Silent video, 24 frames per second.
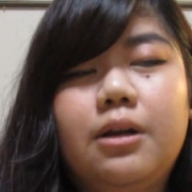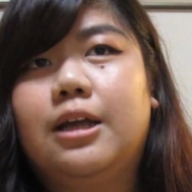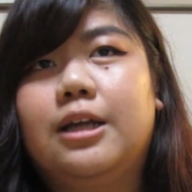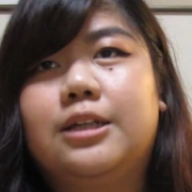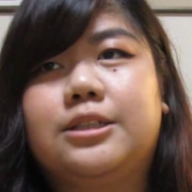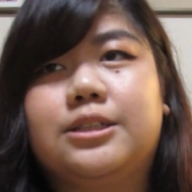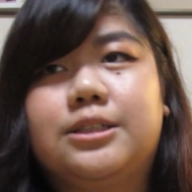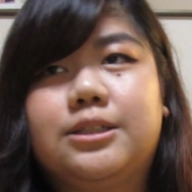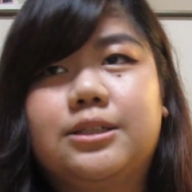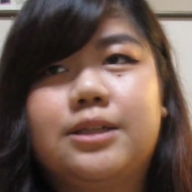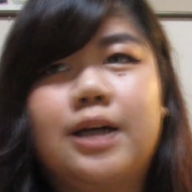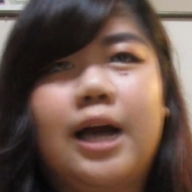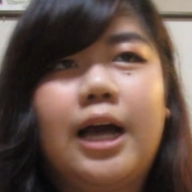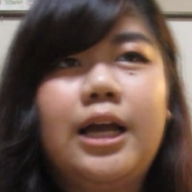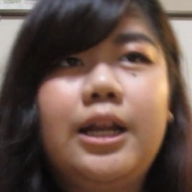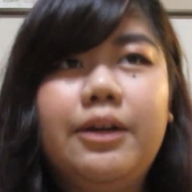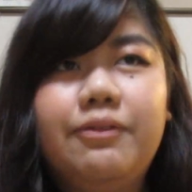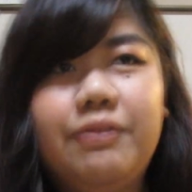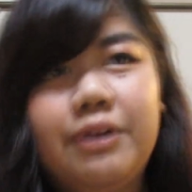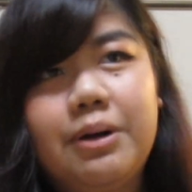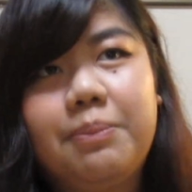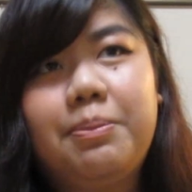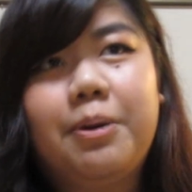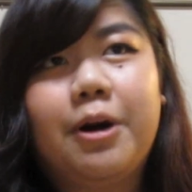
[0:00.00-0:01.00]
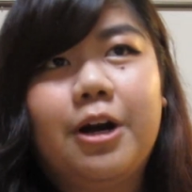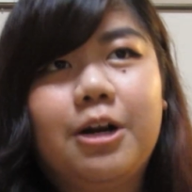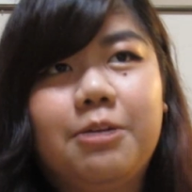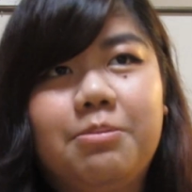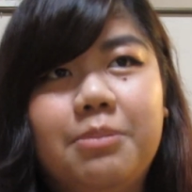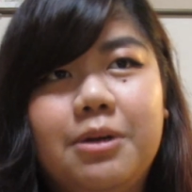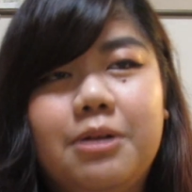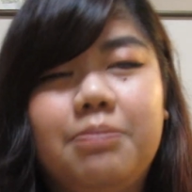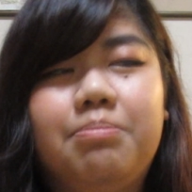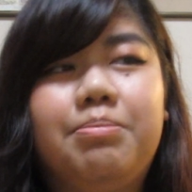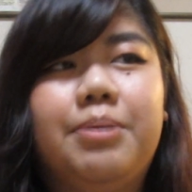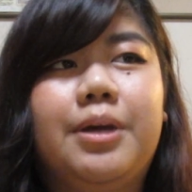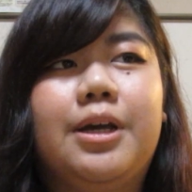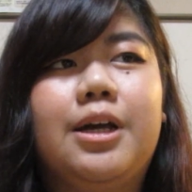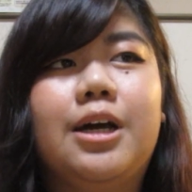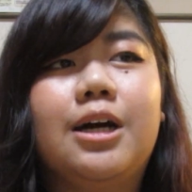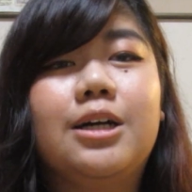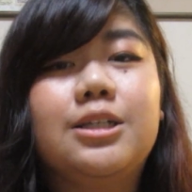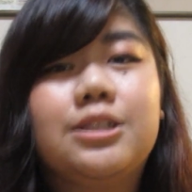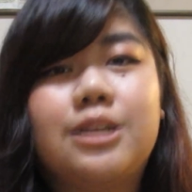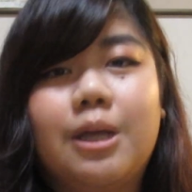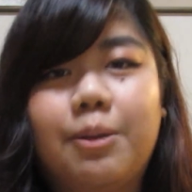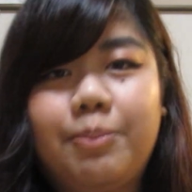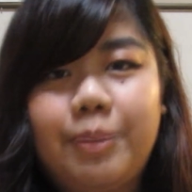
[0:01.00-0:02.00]
It's kind of an apartment
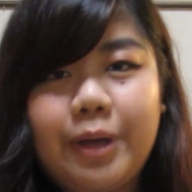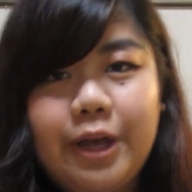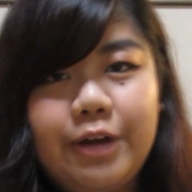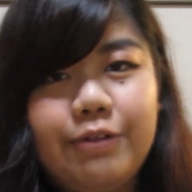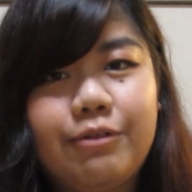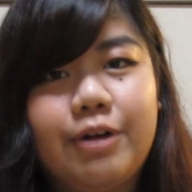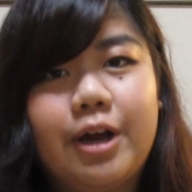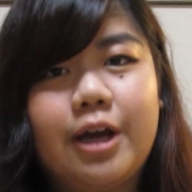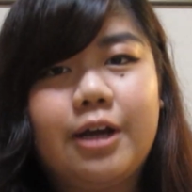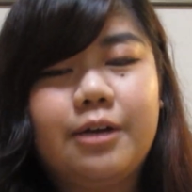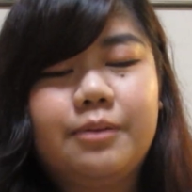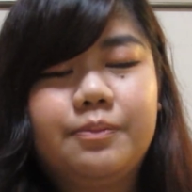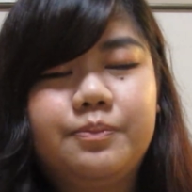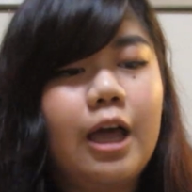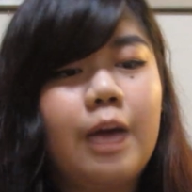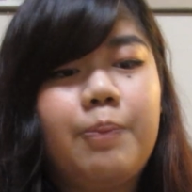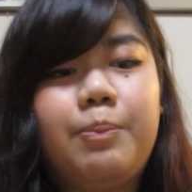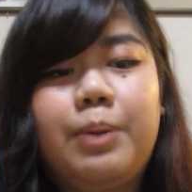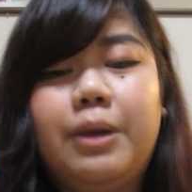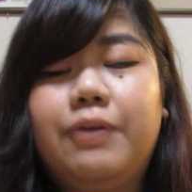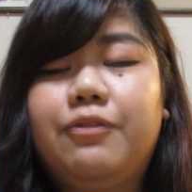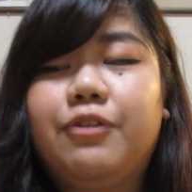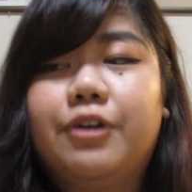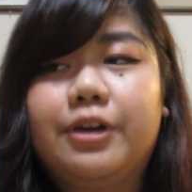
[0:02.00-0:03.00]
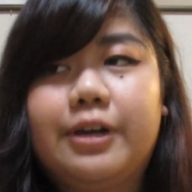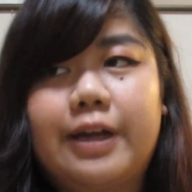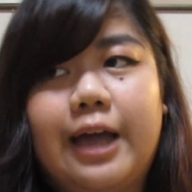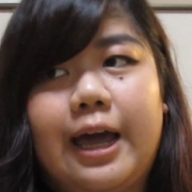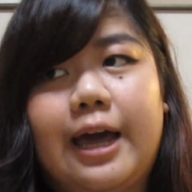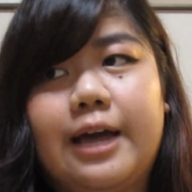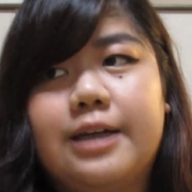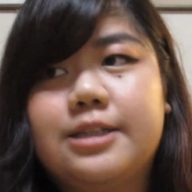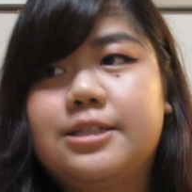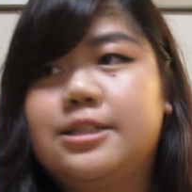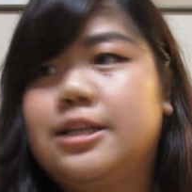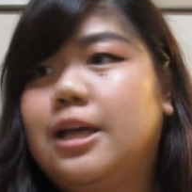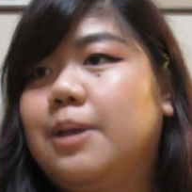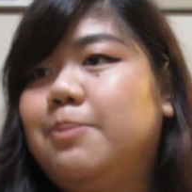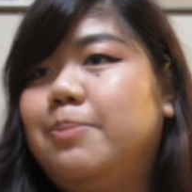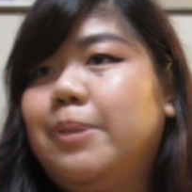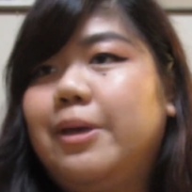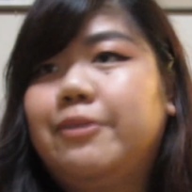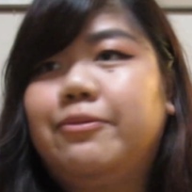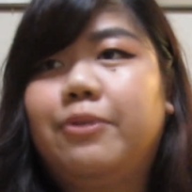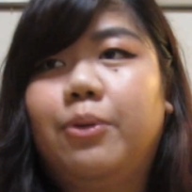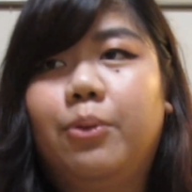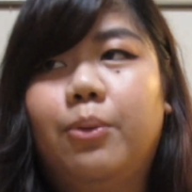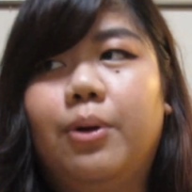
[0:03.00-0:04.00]
because I pay rent, I pay for gas, I
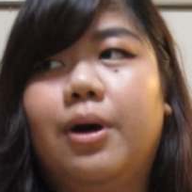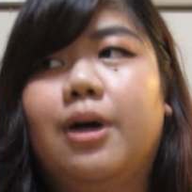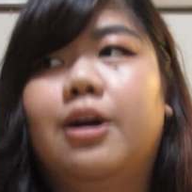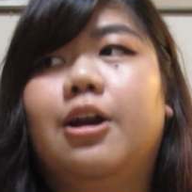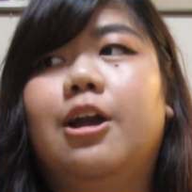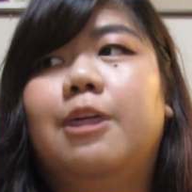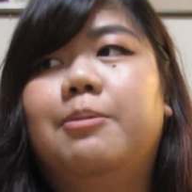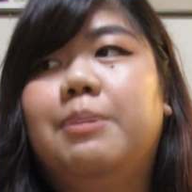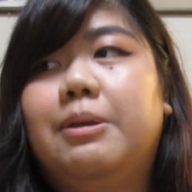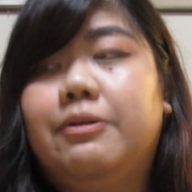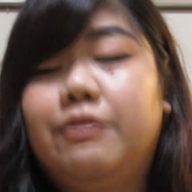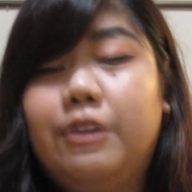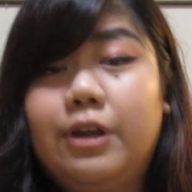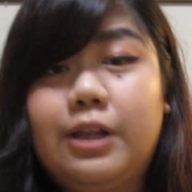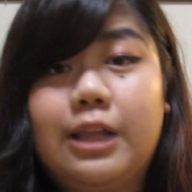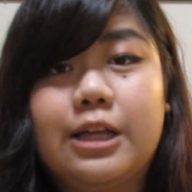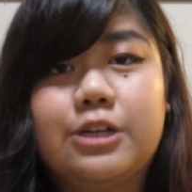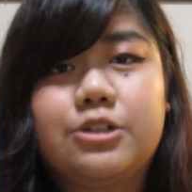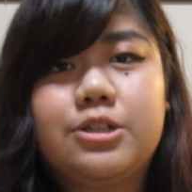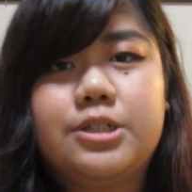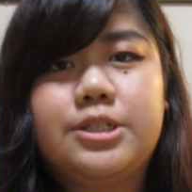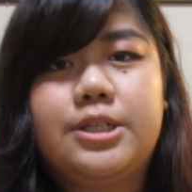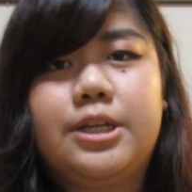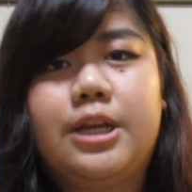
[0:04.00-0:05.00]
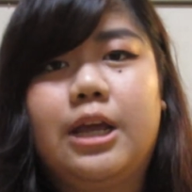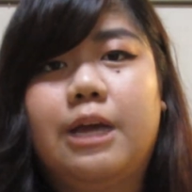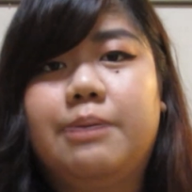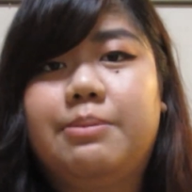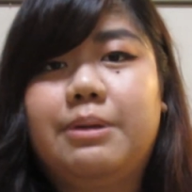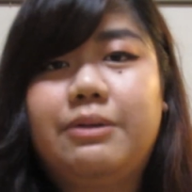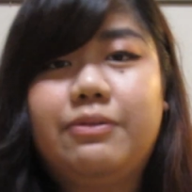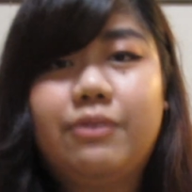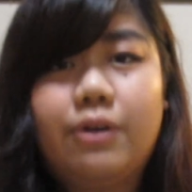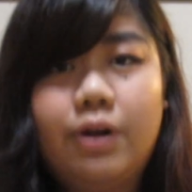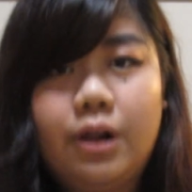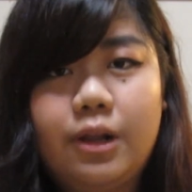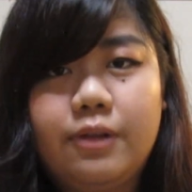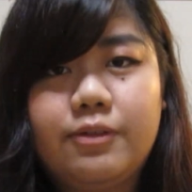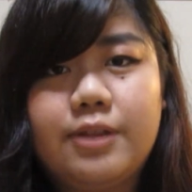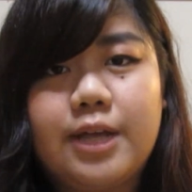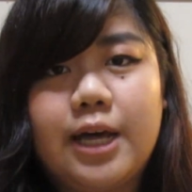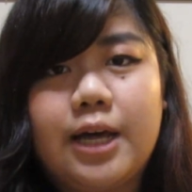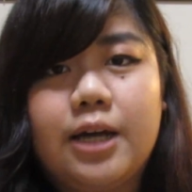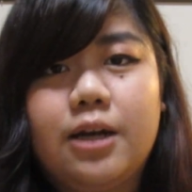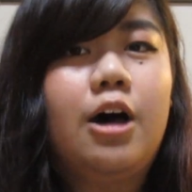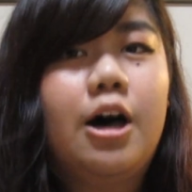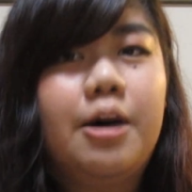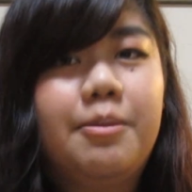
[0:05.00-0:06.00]
pay for water, I pay for electricity, I pay for all of
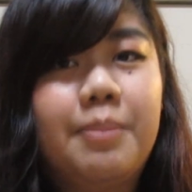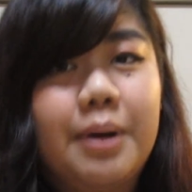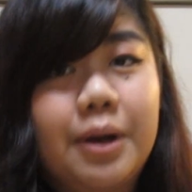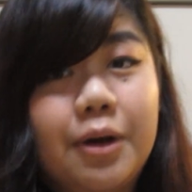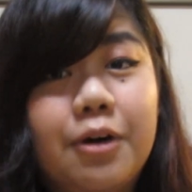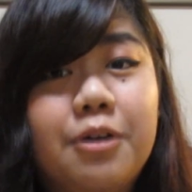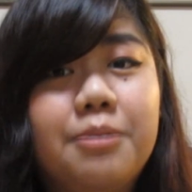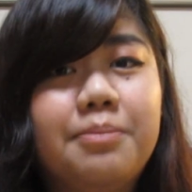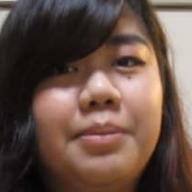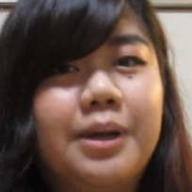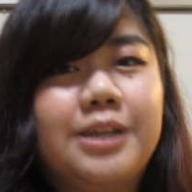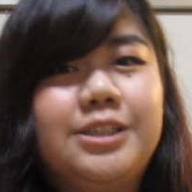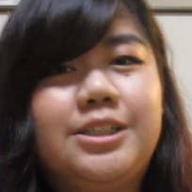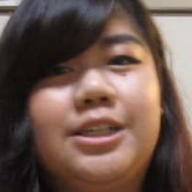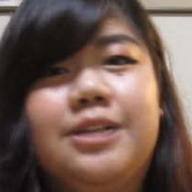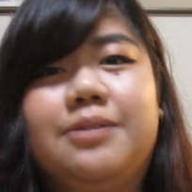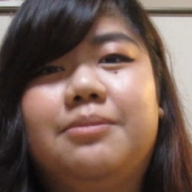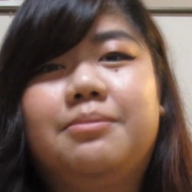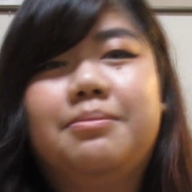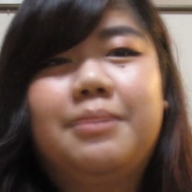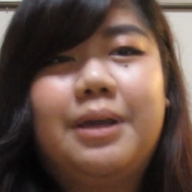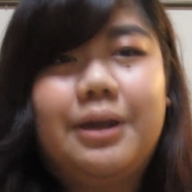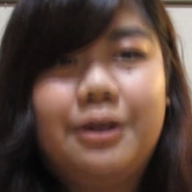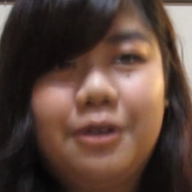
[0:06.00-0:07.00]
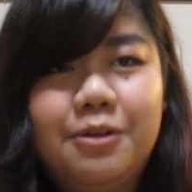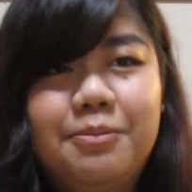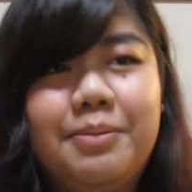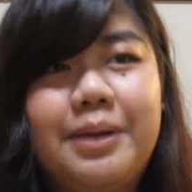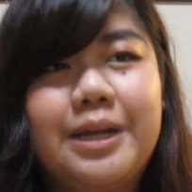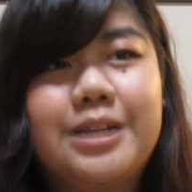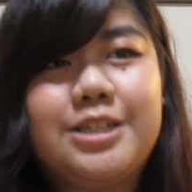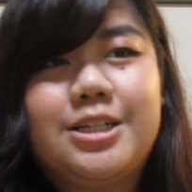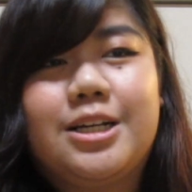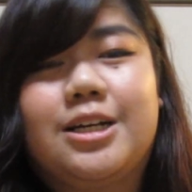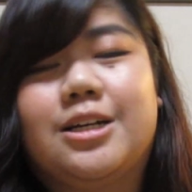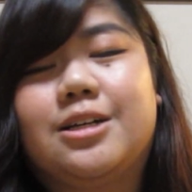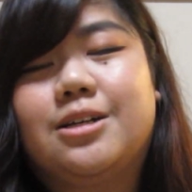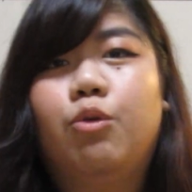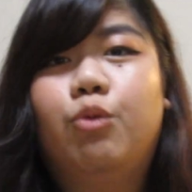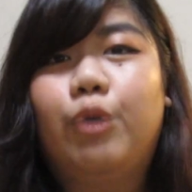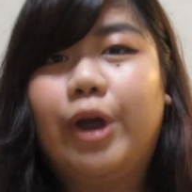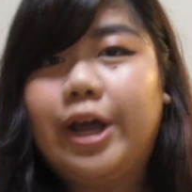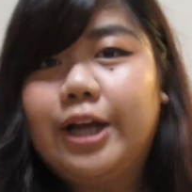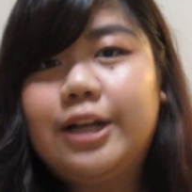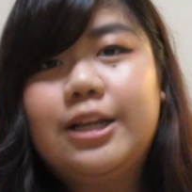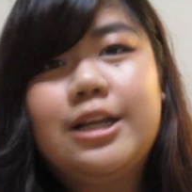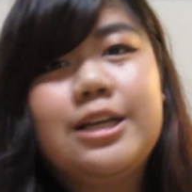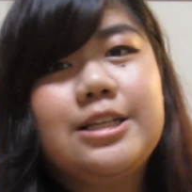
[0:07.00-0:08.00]
that on my own budget, my own paycheck.
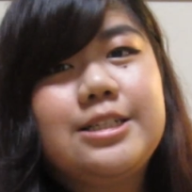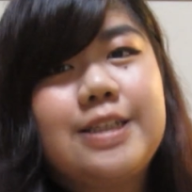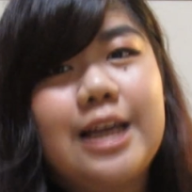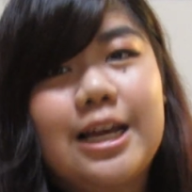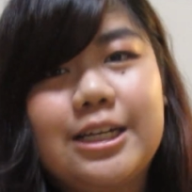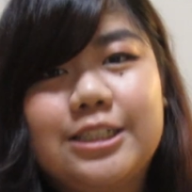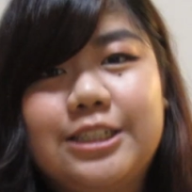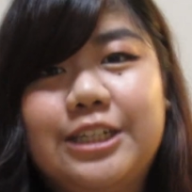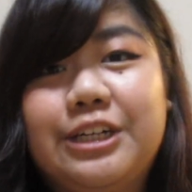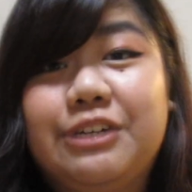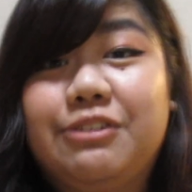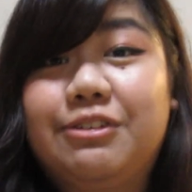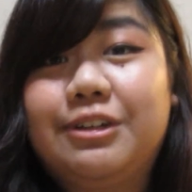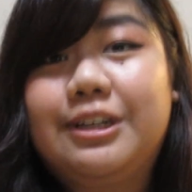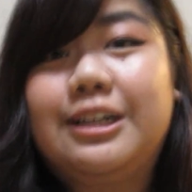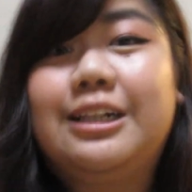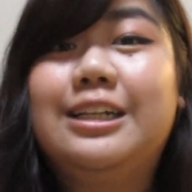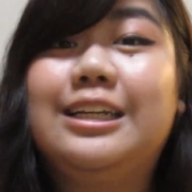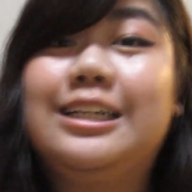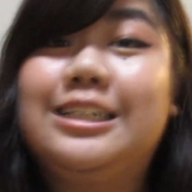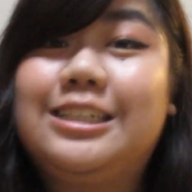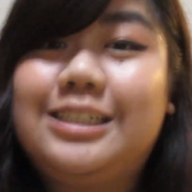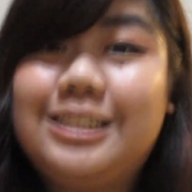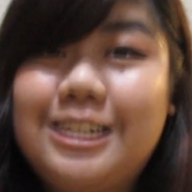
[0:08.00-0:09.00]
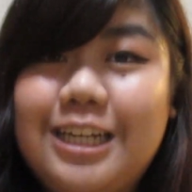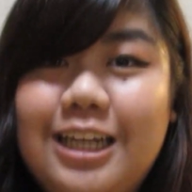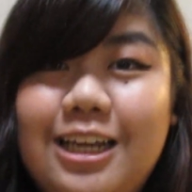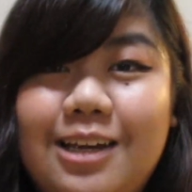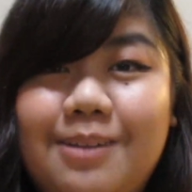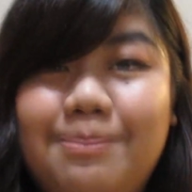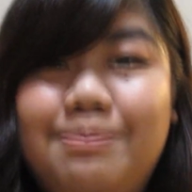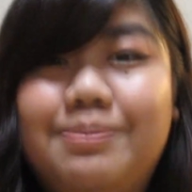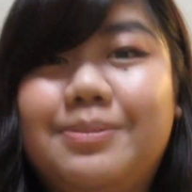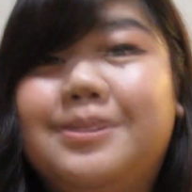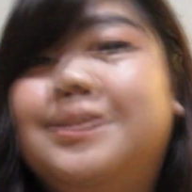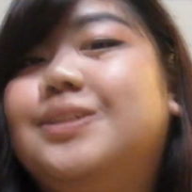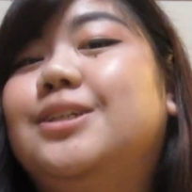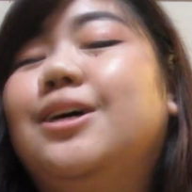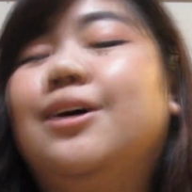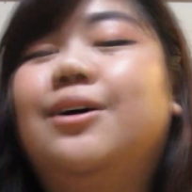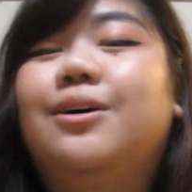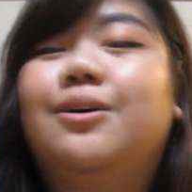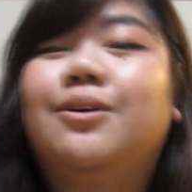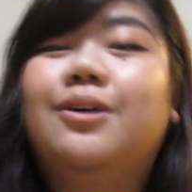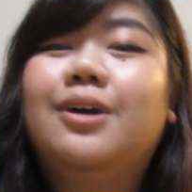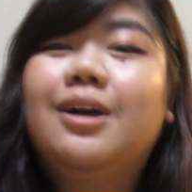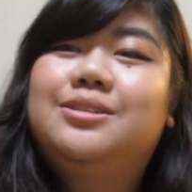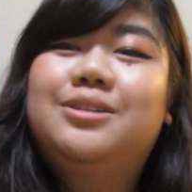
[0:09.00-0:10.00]
Rent is actually really cheap,
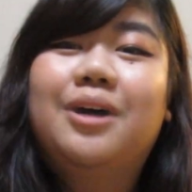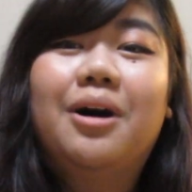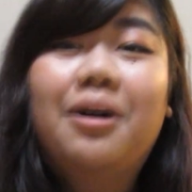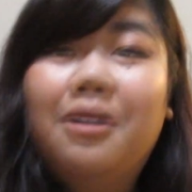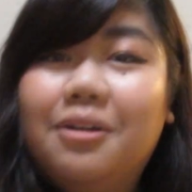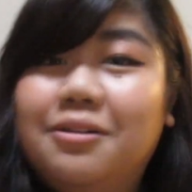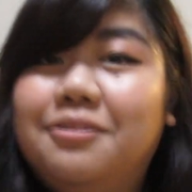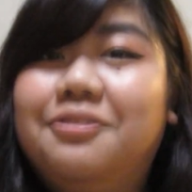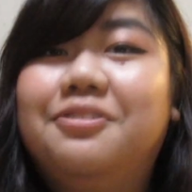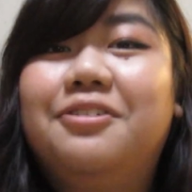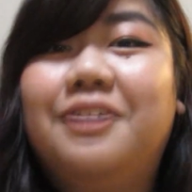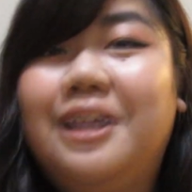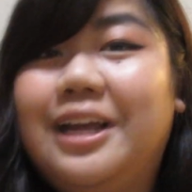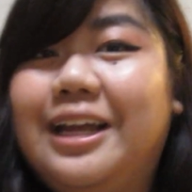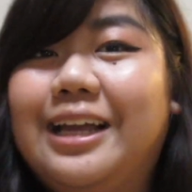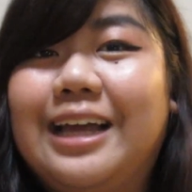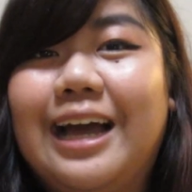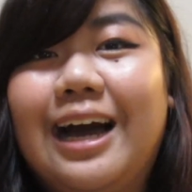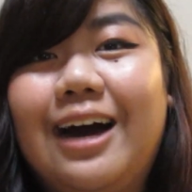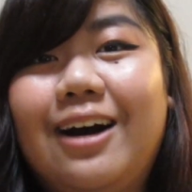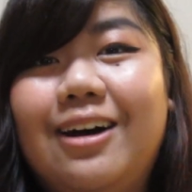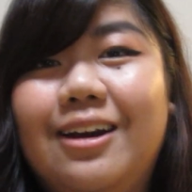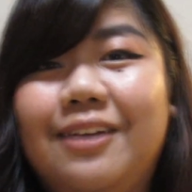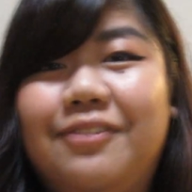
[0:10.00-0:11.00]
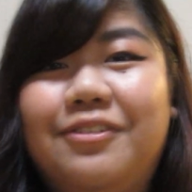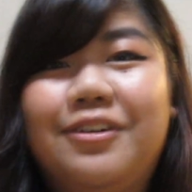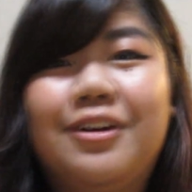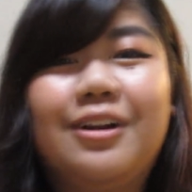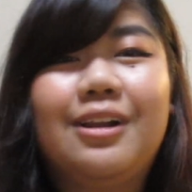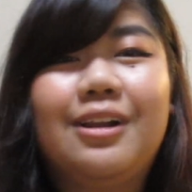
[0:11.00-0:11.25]
so don't freak out if